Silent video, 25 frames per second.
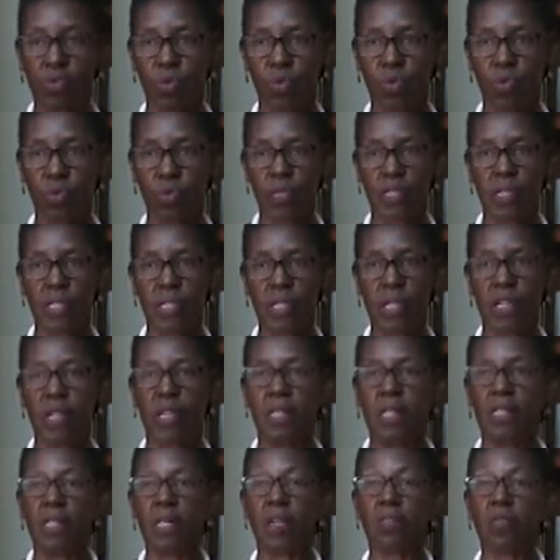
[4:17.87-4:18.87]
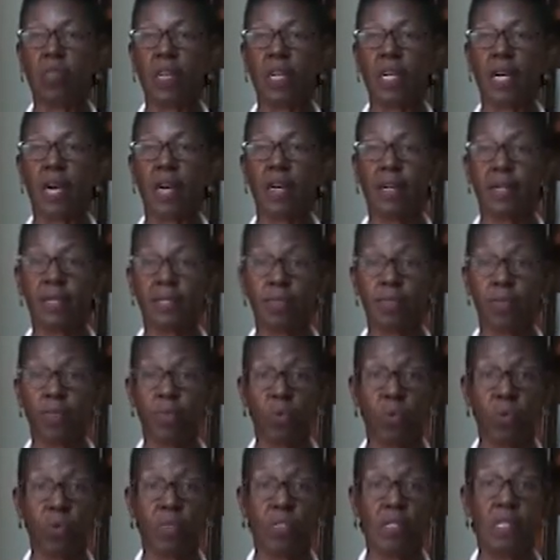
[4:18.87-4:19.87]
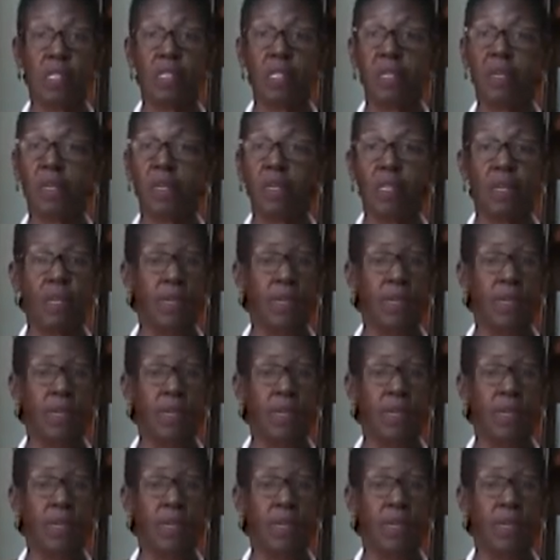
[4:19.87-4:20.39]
tools that we can use